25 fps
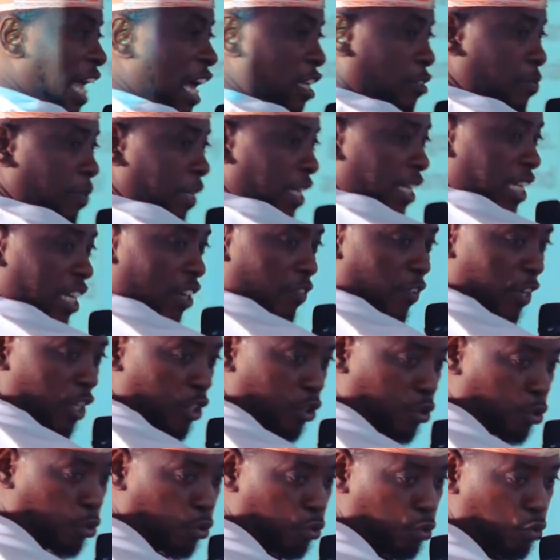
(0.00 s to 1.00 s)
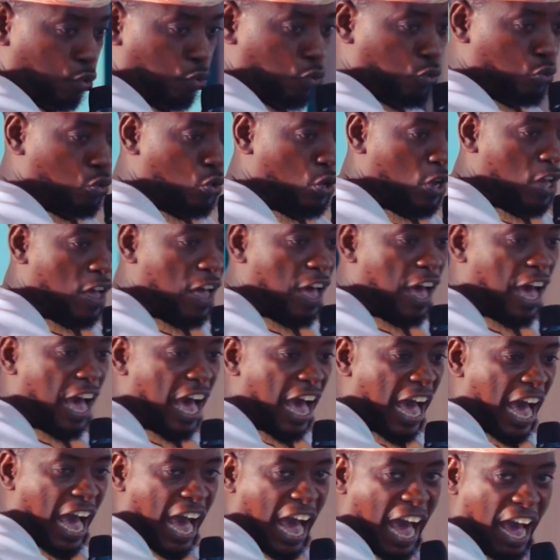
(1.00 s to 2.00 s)
has been given to you
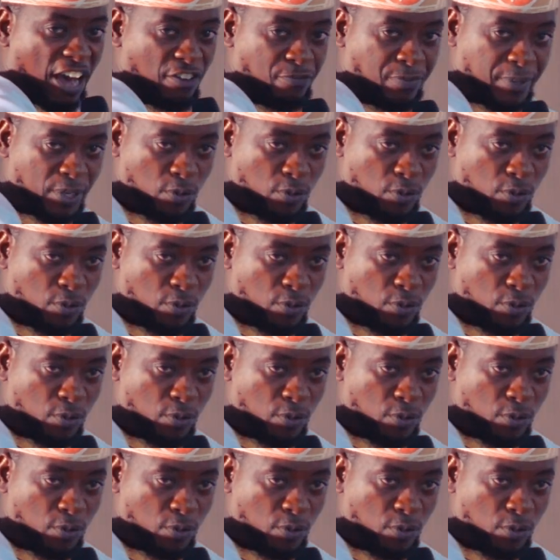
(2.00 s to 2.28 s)
have